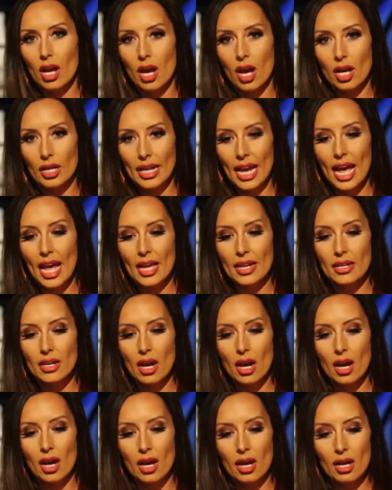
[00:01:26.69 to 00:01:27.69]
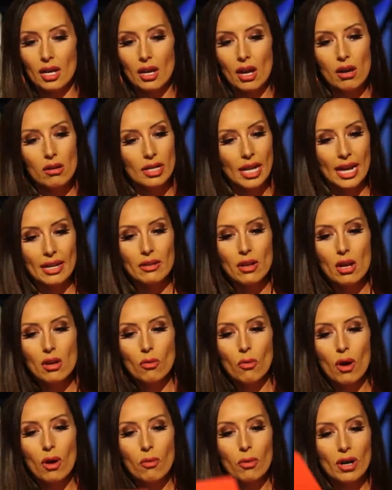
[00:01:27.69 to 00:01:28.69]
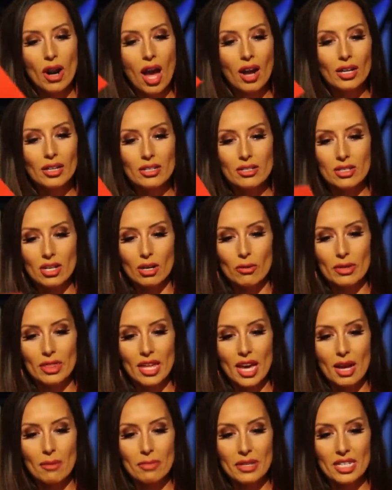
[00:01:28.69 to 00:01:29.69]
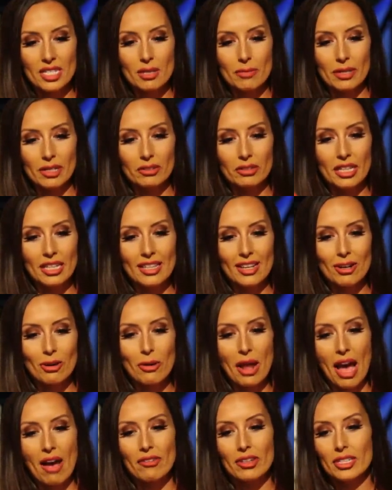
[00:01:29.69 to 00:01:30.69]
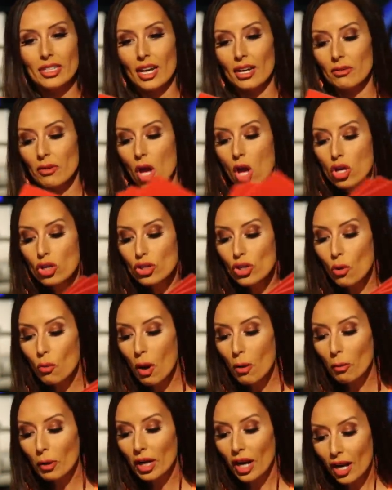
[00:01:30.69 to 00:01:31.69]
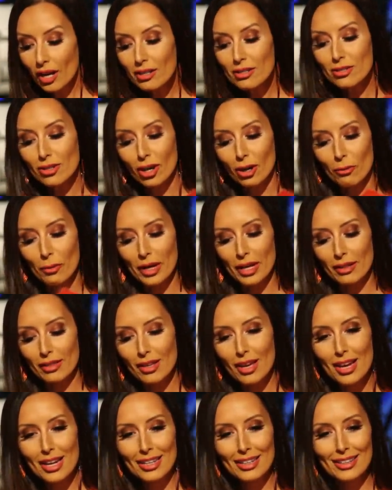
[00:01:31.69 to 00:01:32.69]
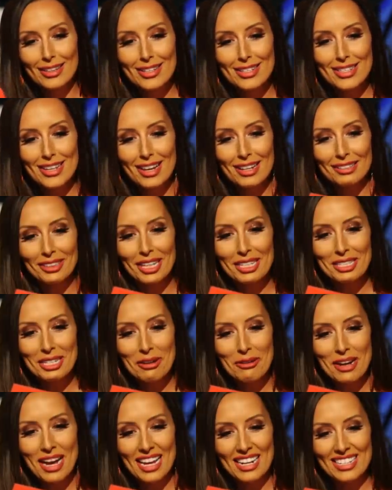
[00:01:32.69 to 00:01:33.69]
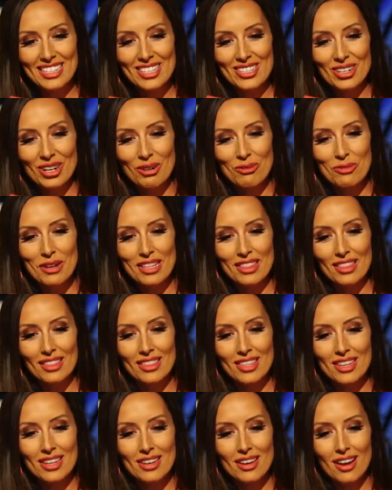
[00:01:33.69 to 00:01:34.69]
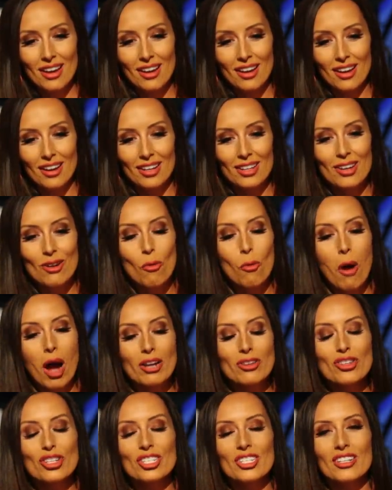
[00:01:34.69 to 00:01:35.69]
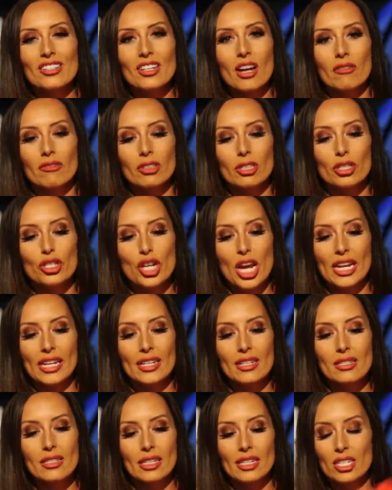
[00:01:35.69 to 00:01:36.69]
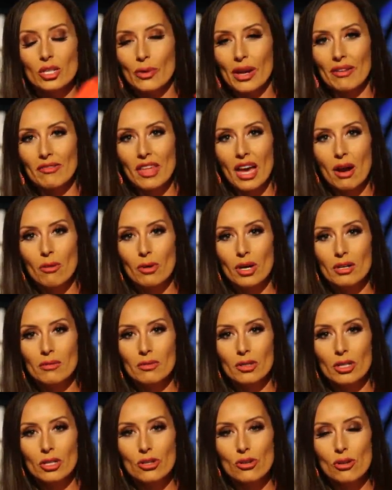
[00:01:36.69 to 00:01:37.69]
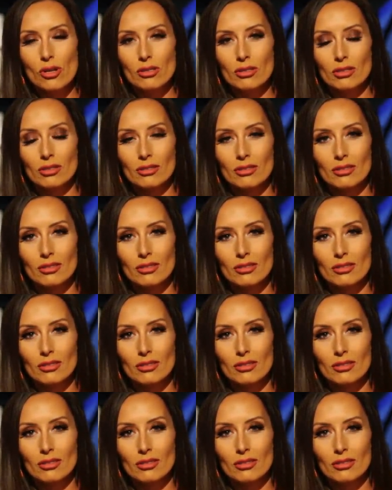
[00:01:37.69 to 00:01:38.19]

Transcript: Again, uh, okay, well, we're not going to start with that because apparently they don't have it yet. So what we're going to start with is uh, let's go ahead and start with the uh, Washington Governor Jay Inslee. Do we have that one, Control?